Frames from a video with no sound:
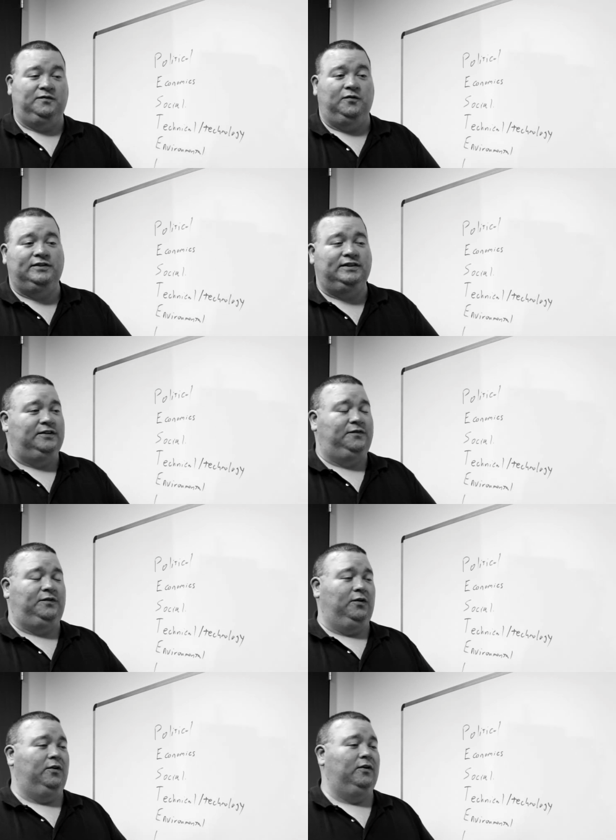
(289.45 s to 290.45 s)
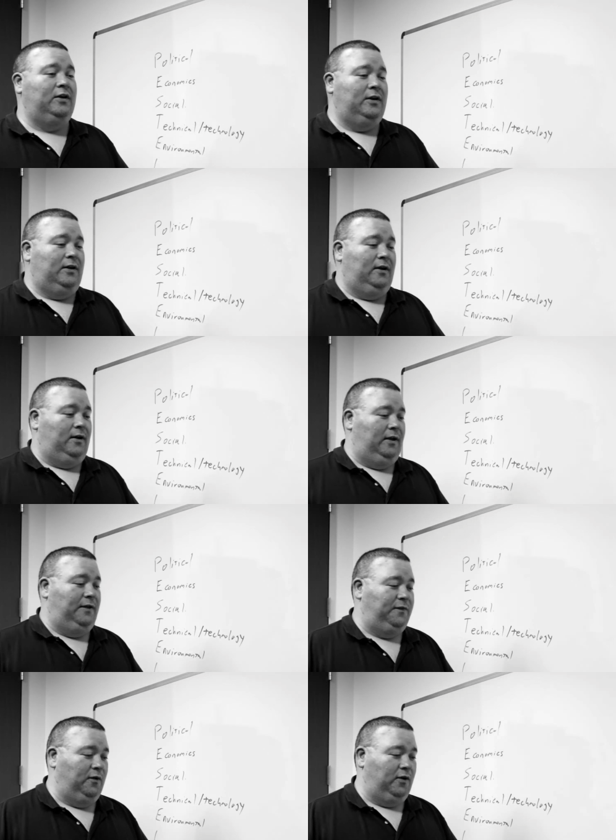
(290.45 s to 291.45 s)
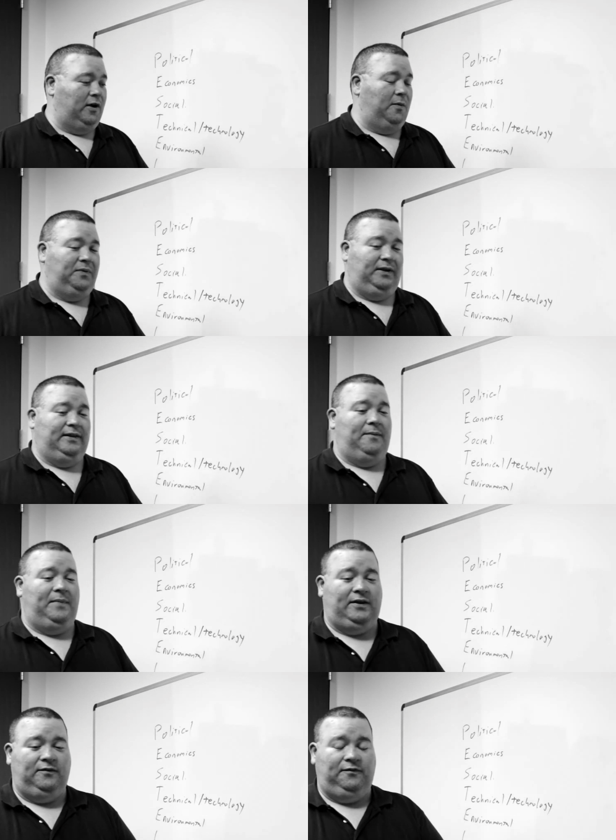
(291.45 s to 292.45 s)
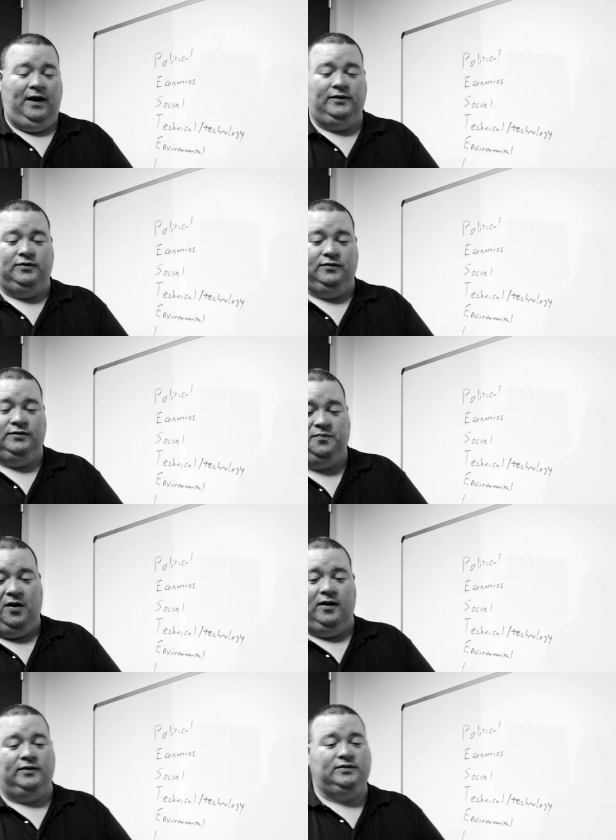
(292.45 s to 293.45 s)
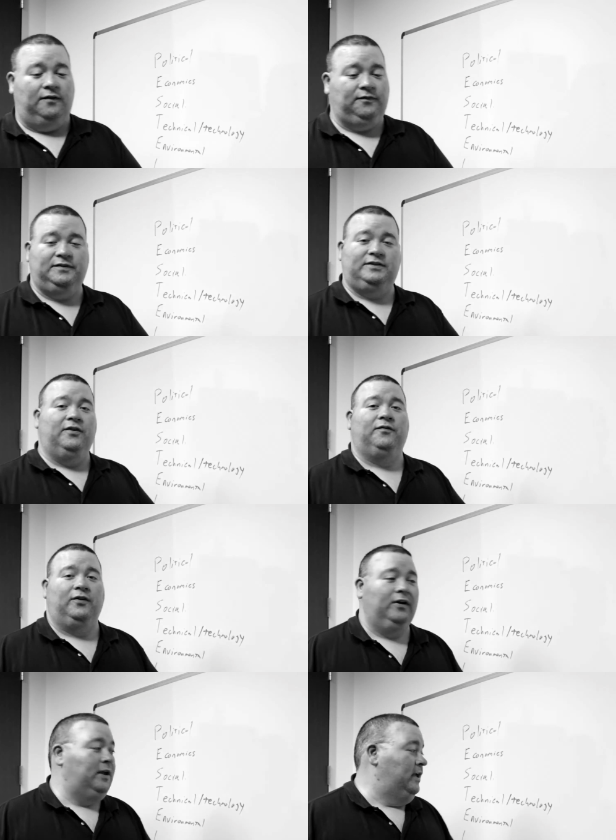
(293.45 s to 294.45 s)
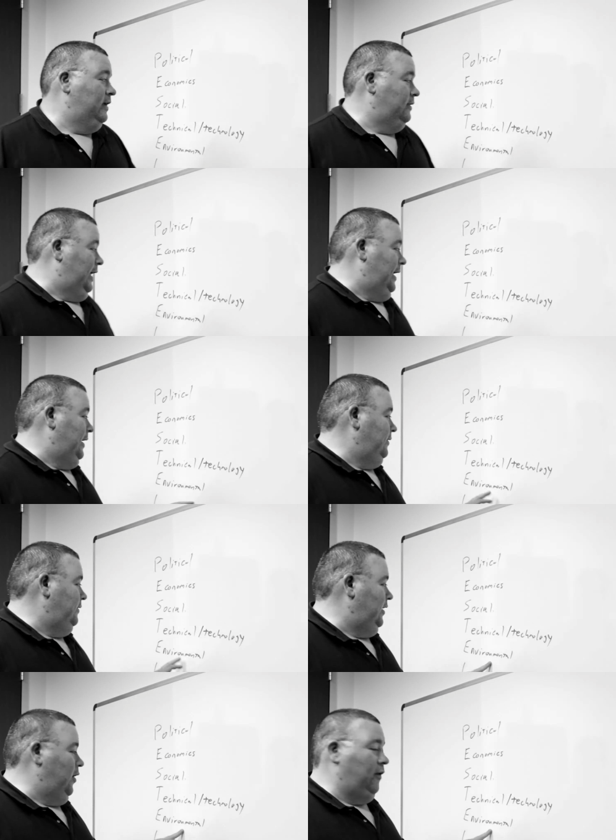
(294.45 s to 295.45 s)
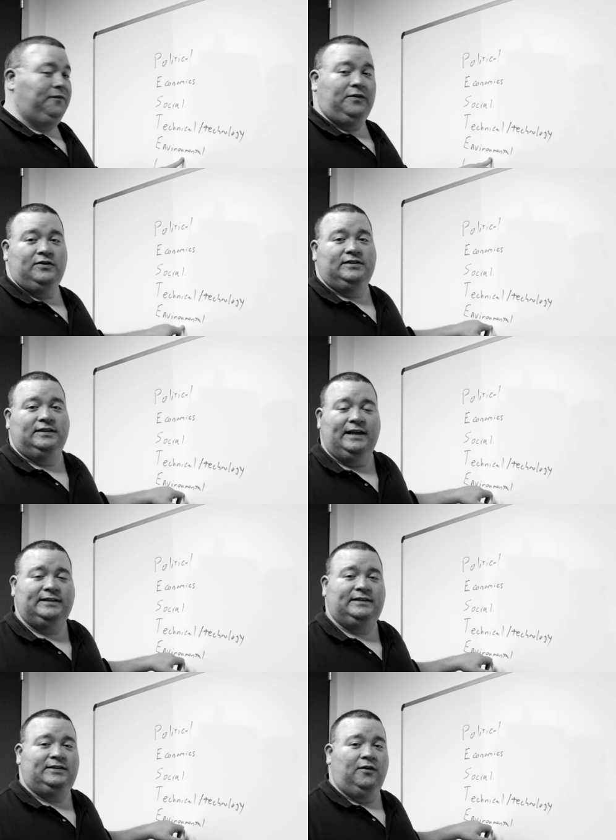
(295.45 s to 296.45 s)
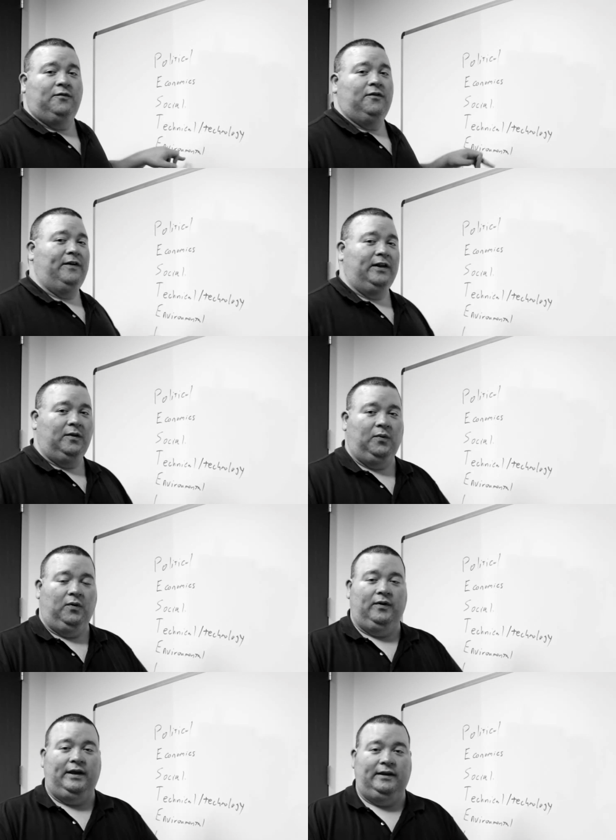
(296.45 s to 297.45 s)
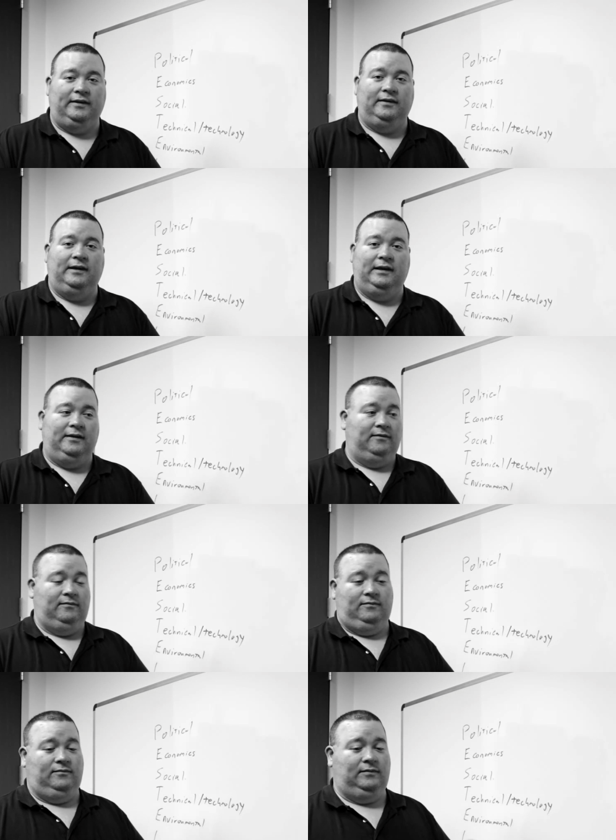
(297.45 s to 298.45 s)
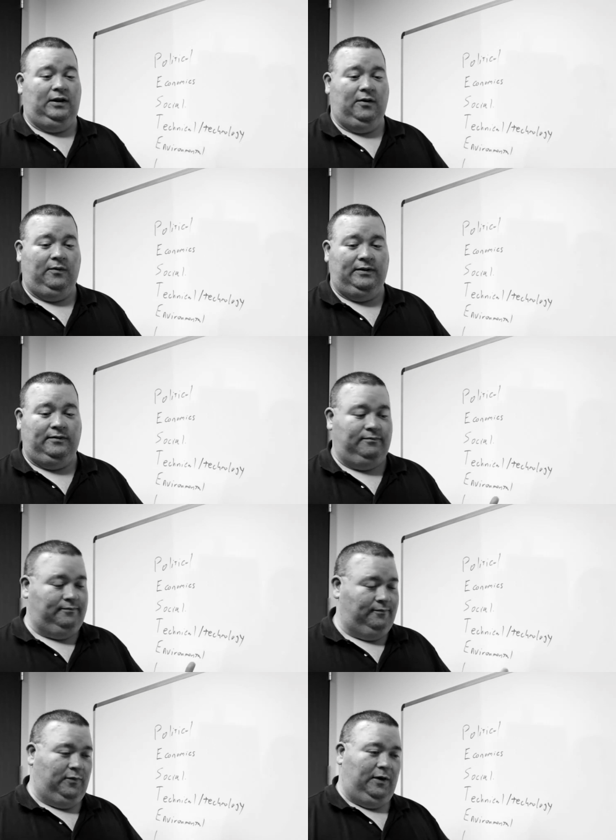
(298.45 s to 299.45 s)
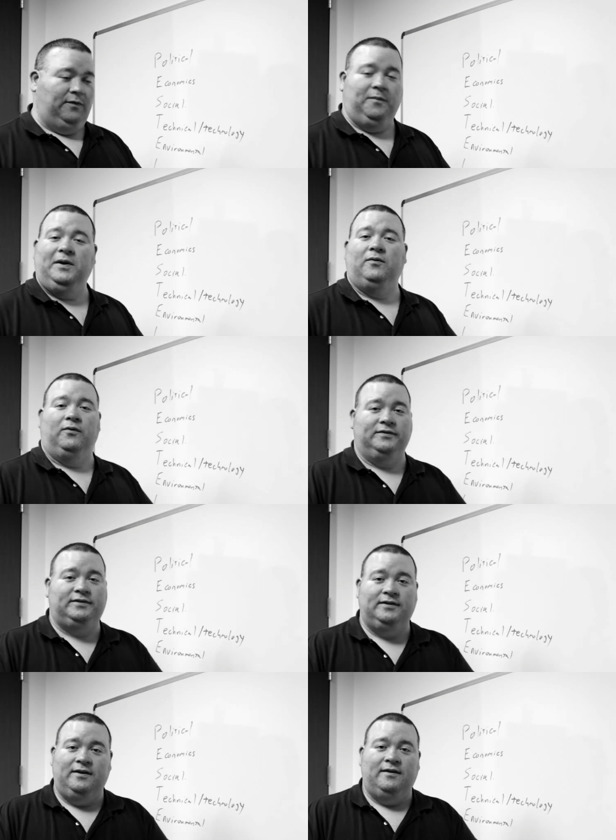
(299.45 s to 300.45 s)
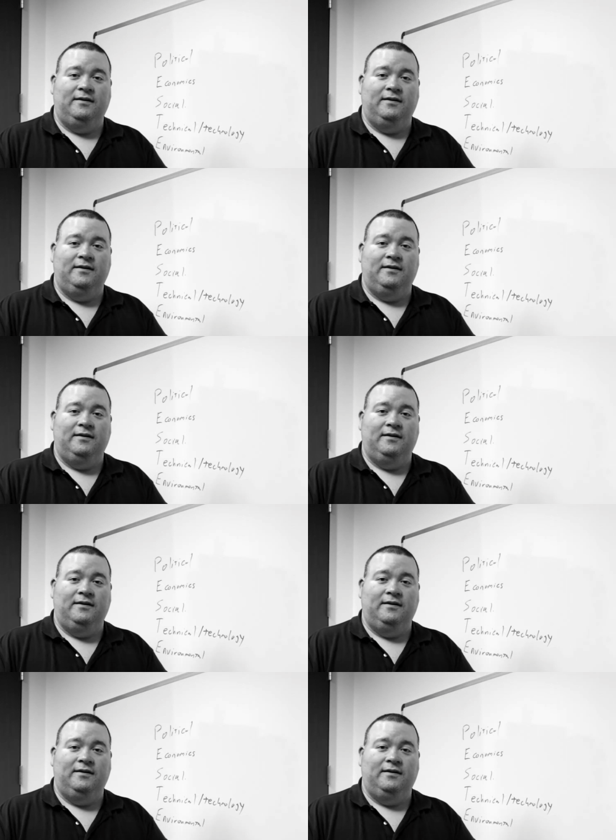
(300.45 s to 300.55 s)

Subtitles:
For instance, if you're a company that manufactures products off of silver, then if there's less silver available in in whatever the minerals,